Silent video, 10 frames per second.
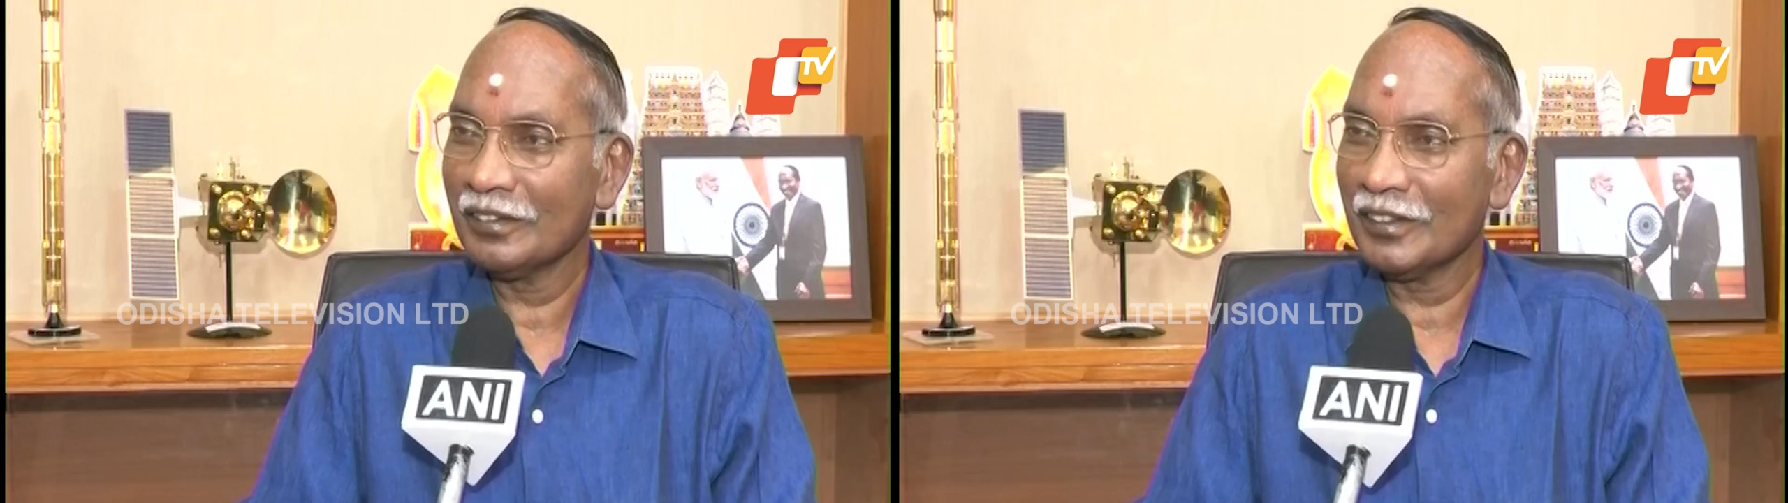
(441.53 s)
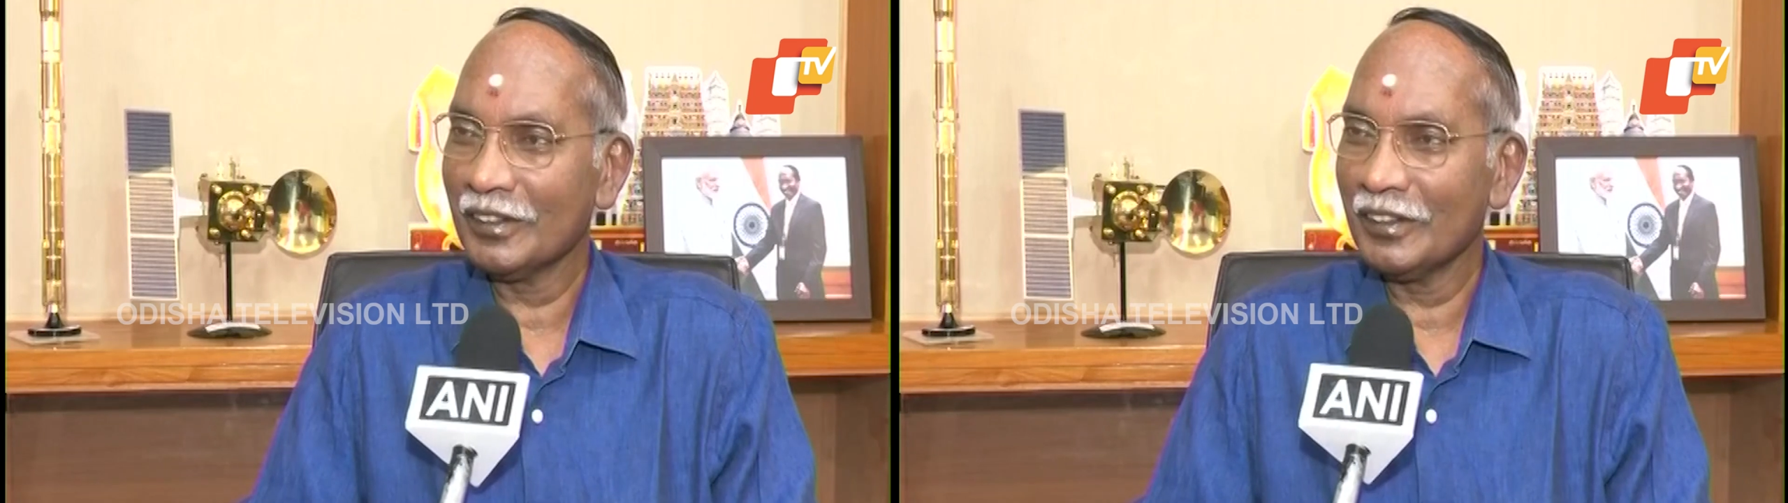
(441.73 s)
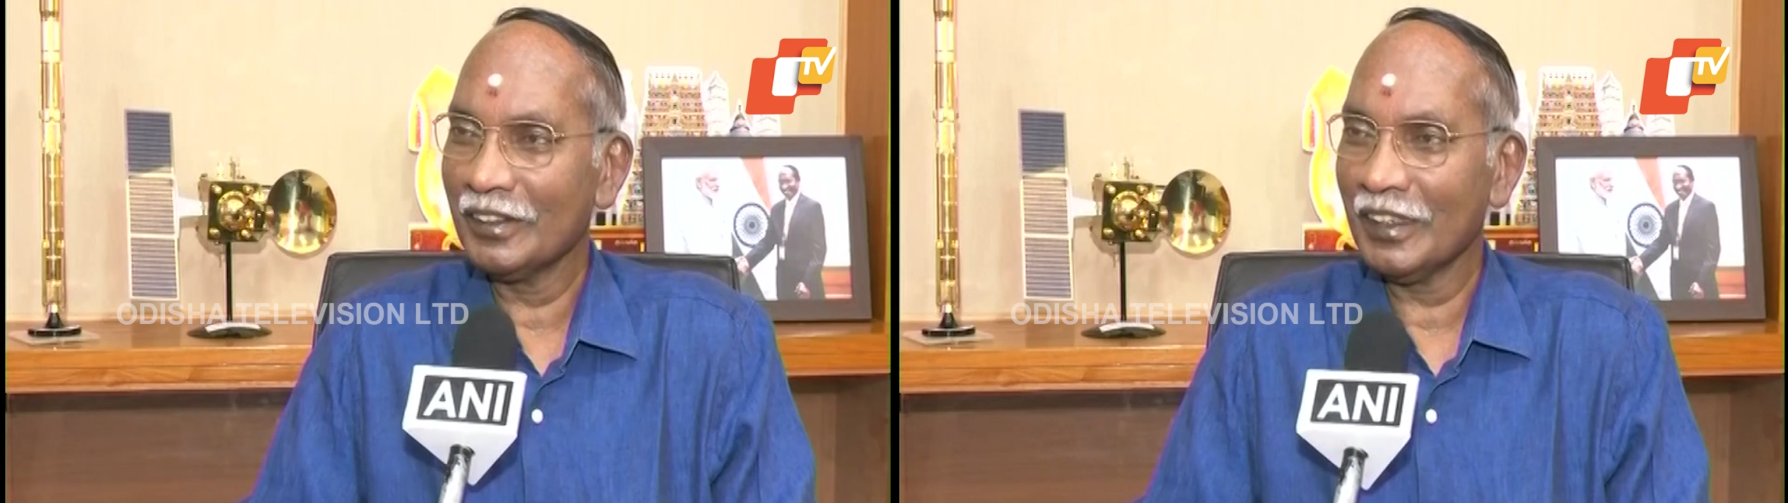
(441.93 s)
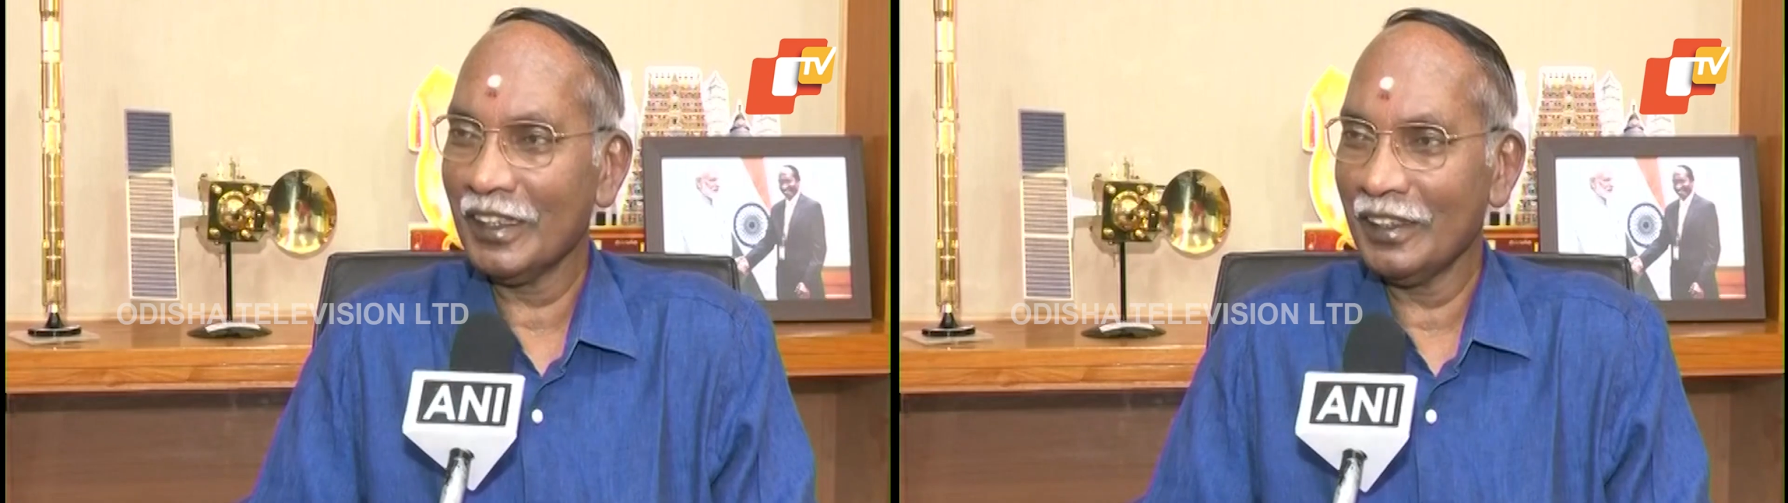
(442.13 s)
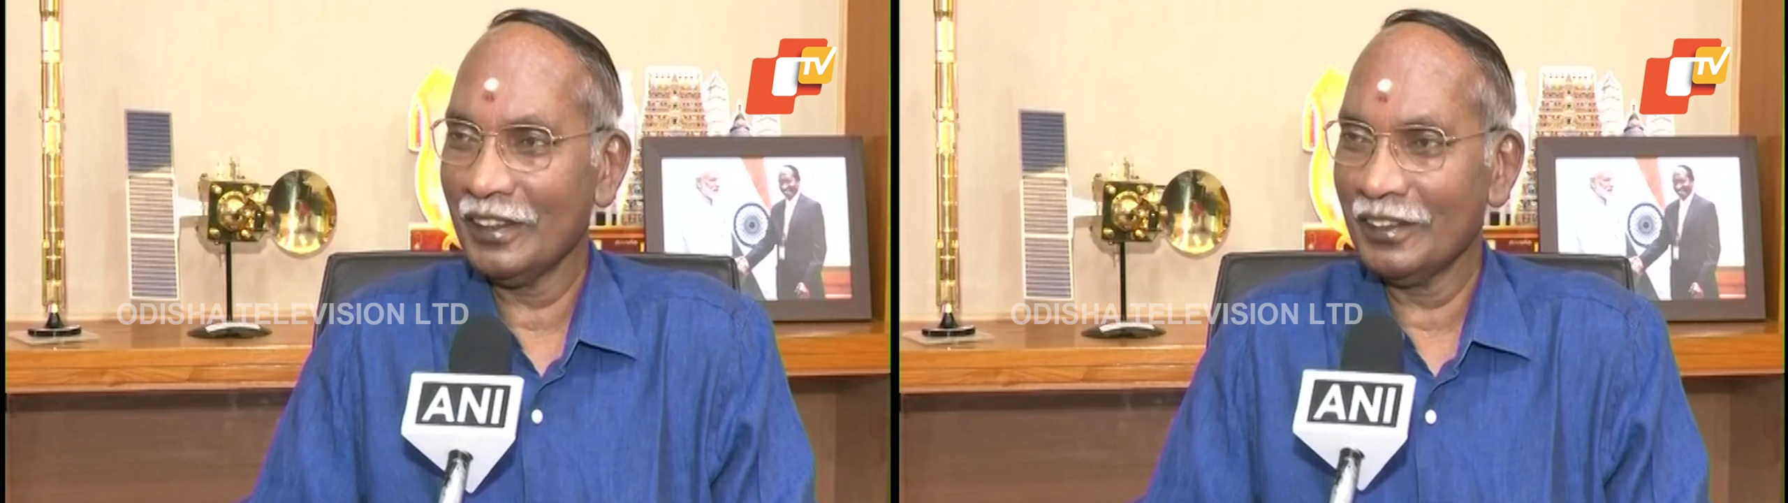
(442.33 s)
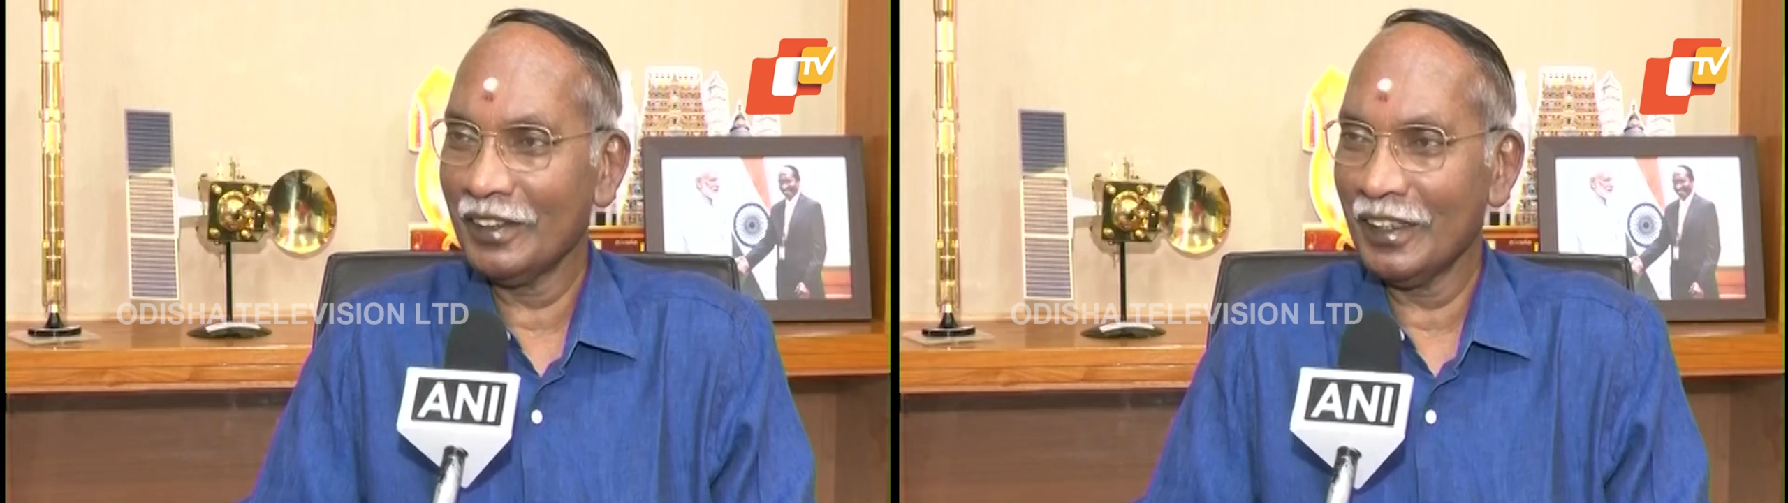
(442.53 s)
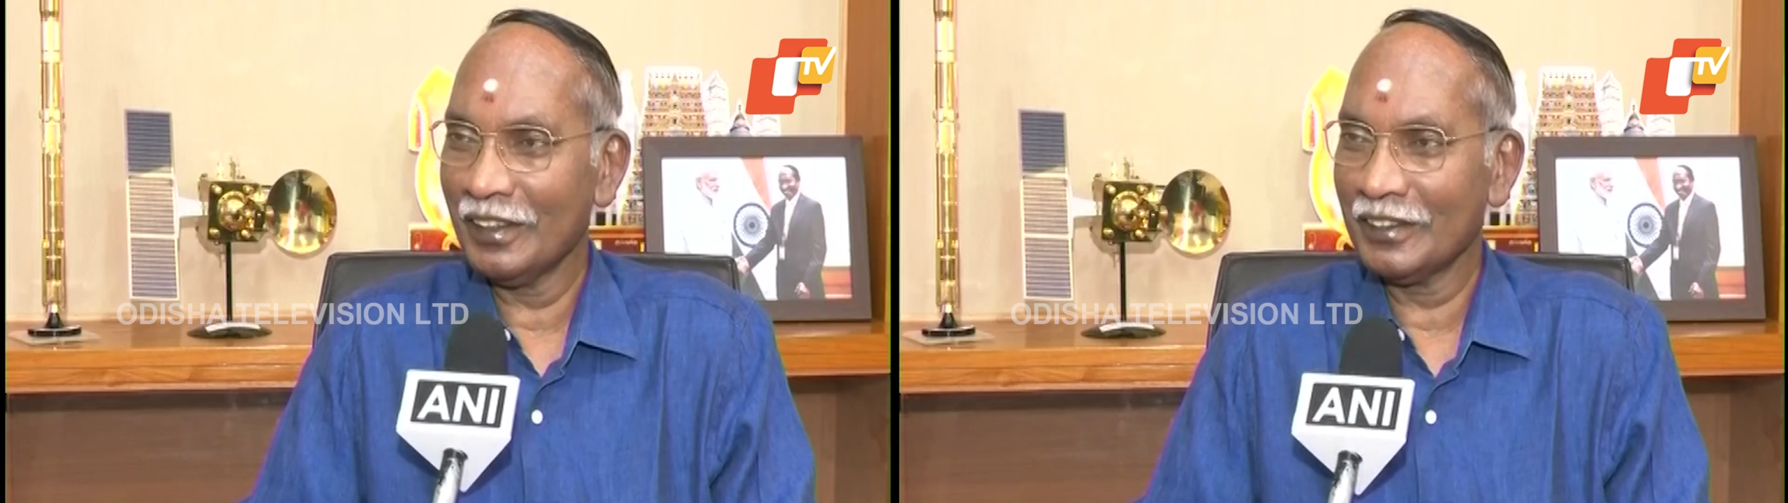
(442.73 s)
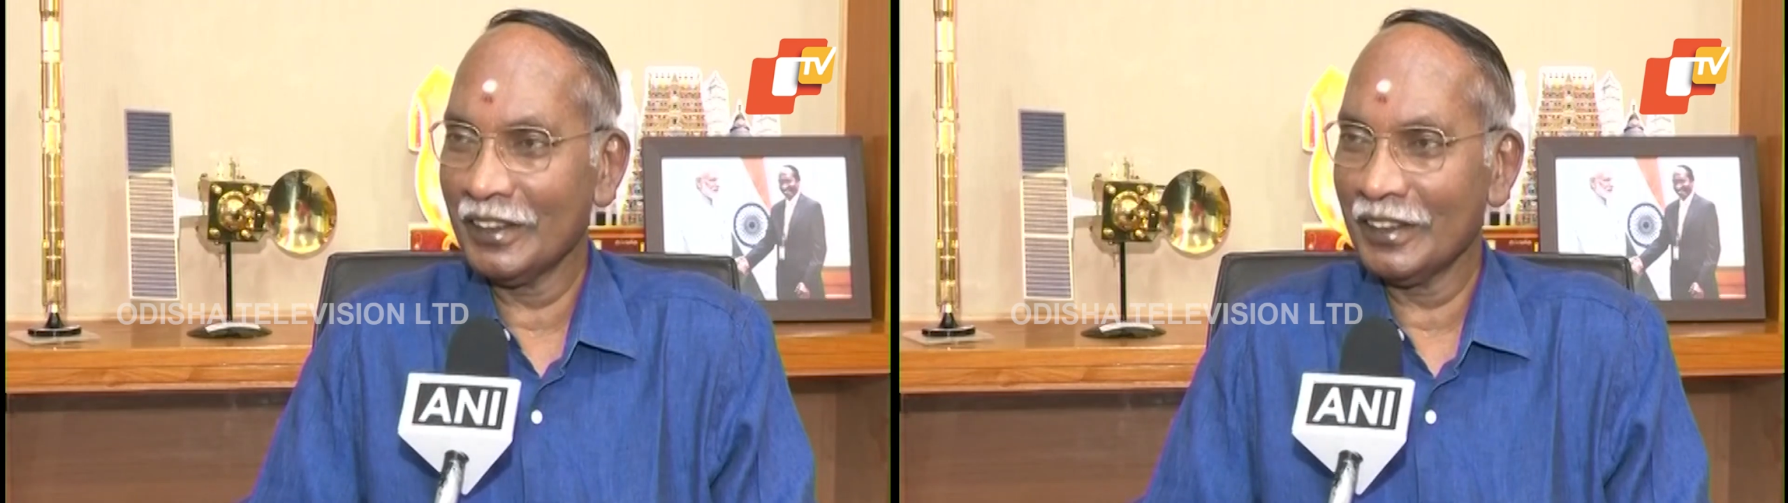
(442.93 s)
to uh, the,